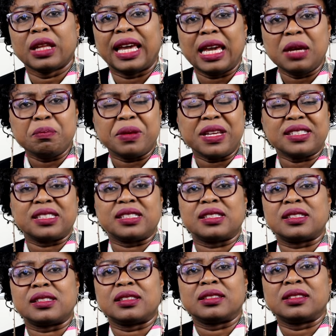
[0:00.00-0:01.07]
In
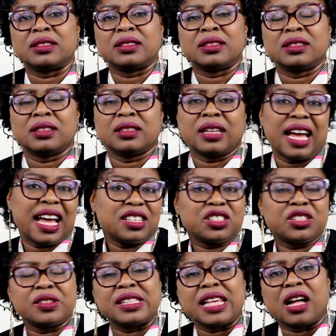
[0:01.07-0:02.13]
business, ask
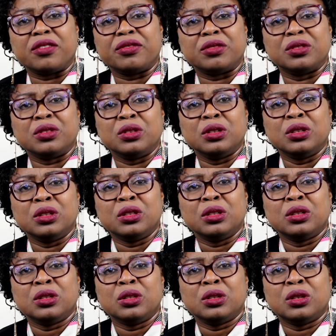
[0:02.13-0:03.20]
yourself,
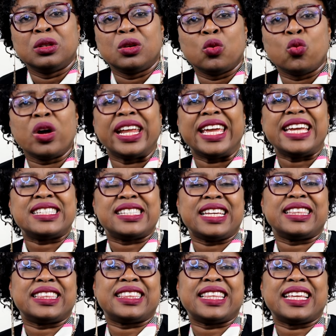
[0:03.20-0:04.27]
what is
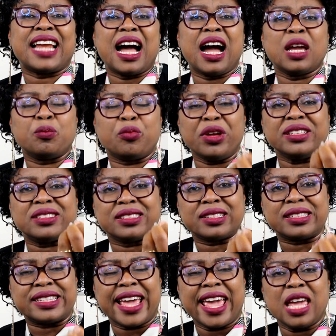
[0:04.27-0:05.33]
it that I bring to the
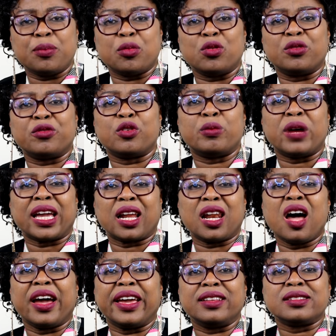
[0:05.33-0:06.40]
table for my
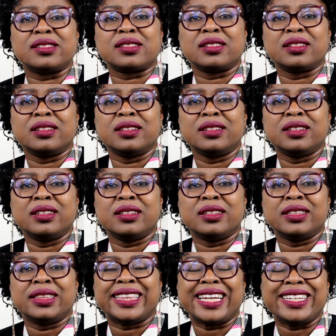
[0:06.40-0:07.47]
clients
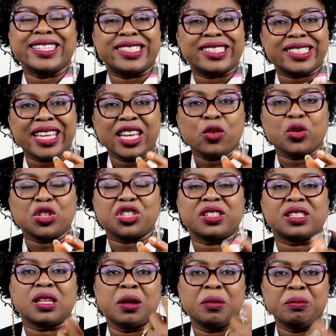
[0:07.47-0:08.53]
that
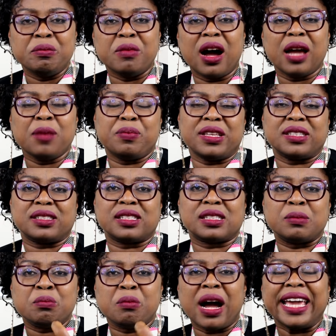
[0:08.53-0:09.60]
distinguishes my
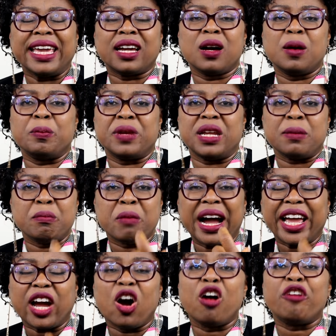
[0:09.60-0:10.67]
business, my company,
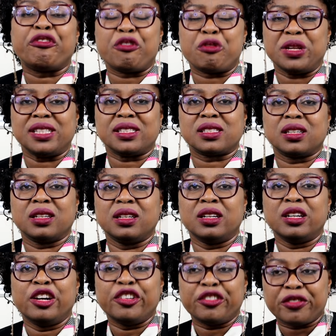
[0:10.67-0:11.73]
my offerings
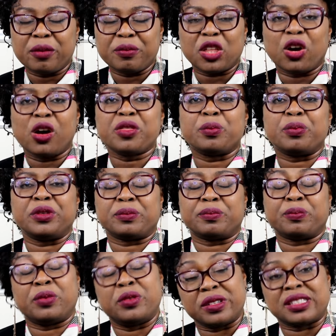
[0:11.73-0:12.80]
from the other
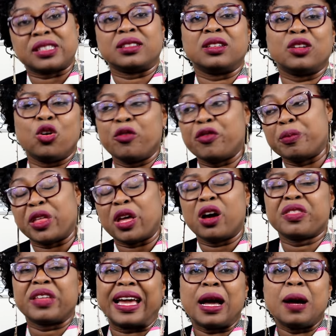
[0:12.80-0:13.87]
person or from the
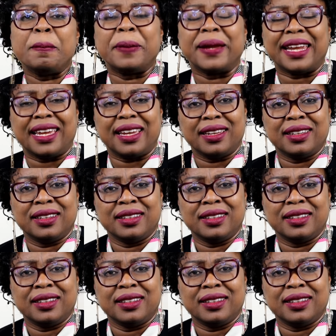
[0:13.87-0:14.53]
other company?